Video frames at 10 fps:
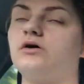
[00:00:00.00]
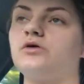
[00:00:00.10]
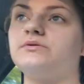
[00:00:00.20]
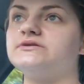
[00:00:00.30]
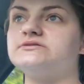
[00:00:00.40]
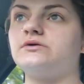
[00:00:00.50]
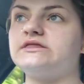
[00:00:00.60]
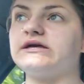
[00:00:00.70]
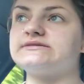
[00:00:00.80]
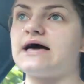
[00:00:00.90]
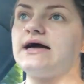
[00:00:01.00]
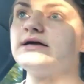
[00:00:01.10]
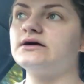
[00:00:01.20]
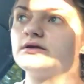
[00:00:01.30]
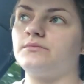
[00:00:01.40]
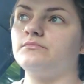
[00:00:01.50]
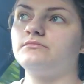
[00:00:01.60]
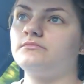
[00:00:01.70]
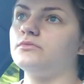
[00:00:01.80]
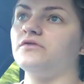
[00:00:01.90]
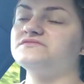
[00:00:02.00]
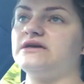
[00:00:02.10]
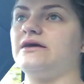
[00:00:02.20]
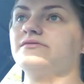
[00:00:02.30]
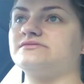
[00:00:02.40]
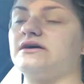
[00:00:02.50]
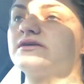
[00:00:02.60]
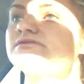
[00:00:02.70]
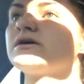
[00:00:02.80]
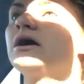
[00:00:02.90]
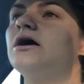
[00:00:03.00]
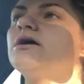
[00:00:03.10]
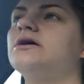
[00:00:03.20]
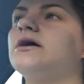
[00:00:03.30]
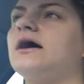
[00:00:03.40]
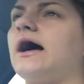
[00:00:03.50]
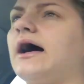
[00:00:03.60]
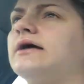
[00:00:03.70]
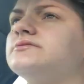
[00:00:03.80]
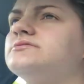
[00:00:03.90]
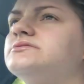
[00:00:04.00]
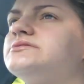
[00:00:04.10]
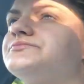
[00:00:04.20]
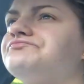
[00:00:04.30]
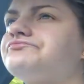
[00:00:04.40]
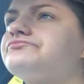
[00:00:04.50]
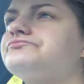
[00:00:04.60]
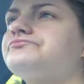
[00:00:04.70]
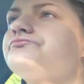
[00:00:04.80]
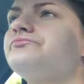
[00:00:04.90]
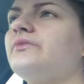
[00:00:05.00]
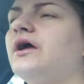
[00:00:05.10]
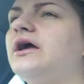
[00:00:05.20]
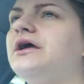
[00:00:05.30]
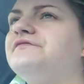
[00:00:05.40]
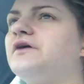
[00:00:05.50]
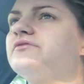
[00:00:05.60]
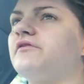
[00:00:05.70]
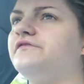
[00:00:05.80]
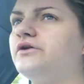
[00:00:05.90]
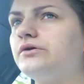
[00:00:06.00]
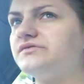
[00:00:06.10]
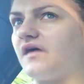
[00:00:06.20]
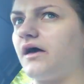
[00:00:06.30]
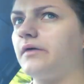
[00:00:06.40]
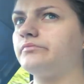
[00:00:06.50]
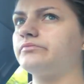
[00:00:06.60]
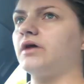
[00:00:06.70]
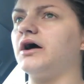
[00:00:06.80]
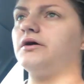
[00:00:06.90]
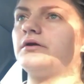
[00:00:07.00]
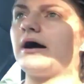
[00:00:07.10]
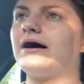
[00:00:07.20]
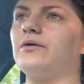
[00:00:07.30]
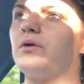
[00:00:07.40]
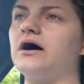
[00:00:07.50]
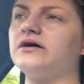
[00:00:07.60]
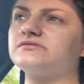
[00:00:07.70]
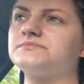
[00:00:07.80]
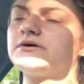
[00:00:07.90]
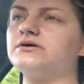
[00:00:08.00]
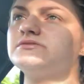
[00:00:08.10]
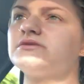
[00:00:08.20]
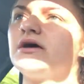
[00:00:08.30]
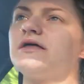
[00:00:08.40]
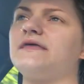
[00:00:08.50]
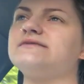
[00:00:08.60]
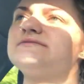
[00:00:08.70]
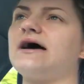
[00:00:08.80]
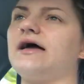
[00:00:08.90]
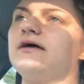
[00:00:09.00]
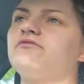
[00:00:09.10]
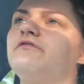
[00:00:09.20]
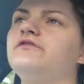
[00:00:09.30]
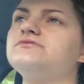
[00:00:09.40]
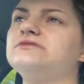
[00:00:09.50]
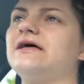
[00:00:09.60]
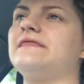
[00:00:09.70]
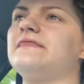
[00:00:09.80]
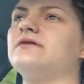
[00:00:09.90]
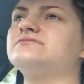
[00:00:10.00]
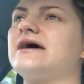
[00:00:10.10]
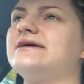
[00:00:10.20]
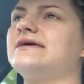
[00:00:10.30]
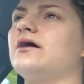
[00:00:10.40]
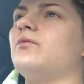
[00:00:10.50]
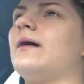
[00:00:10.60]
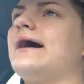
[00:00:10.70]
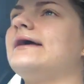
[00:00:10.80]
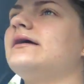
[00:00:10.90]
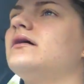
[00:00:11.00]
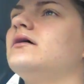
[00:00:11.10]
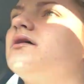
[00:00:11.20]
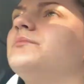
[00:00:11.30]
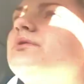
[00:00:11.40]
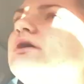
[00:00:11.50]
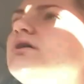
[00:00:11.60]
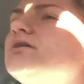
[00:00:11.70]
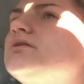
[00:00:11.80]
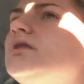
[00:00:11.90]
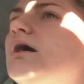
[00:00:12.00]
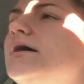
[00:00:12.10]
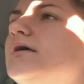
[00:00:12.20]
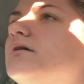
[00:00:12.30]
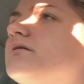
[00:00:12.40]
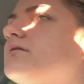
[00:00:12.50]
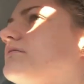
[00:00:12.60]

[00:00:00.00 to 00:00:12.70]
open until I think it's 8:00 and I'm obviously here at 6:00, and if I refuse it, I don't know how it works because they say refuse it and then they'll take it away, but like